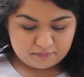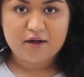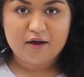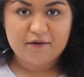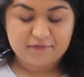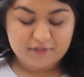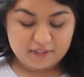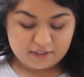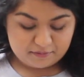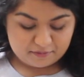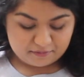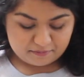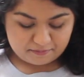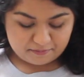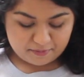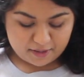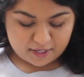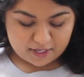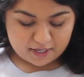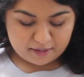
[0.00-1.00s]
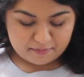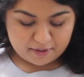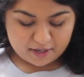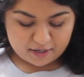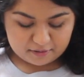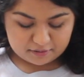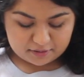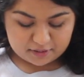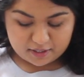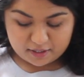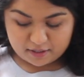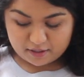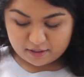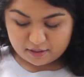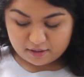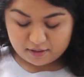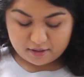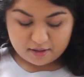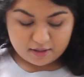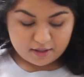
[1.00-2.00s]
half teaspoon of baking
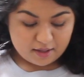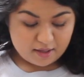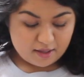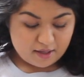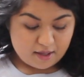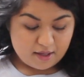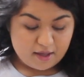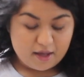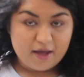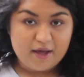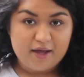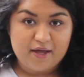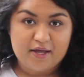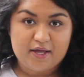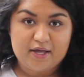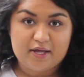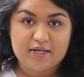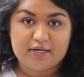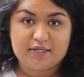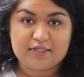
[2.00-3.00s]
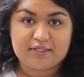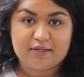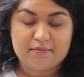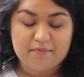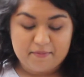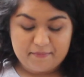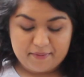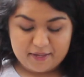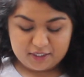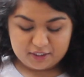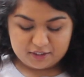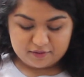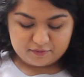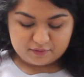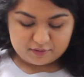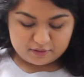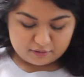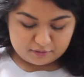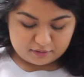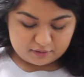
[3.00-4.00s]
powder and a pinch of
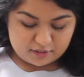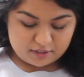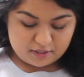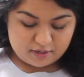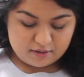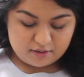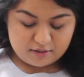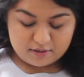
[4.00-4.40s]
salt.